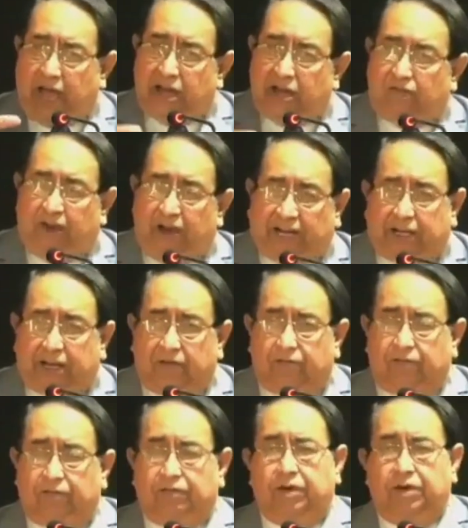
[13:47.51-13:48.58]
an
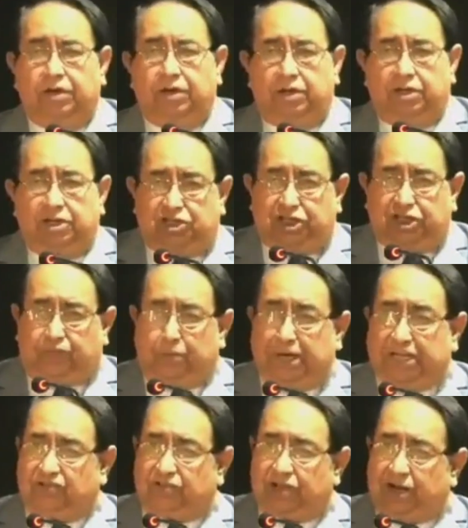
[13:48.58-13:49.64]
effective
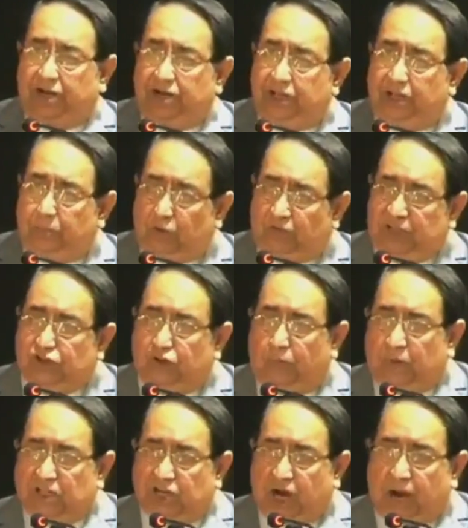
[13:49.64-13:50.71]
chief minister in the
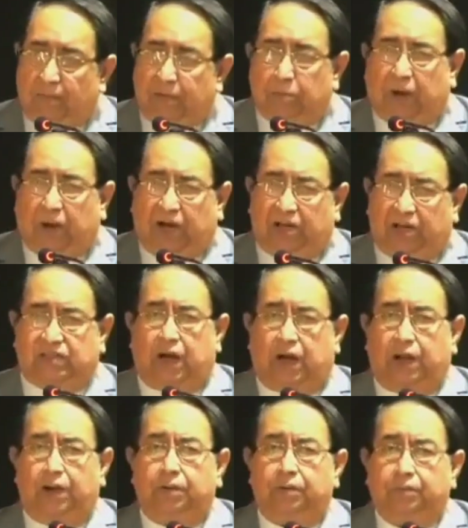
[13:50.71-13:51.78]
province of Punjab in
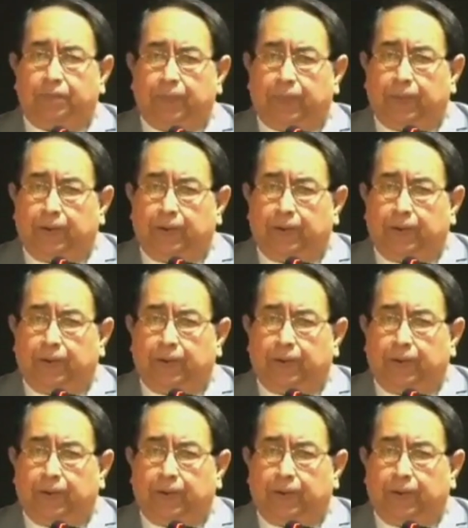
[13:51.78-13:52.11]
Pakistan,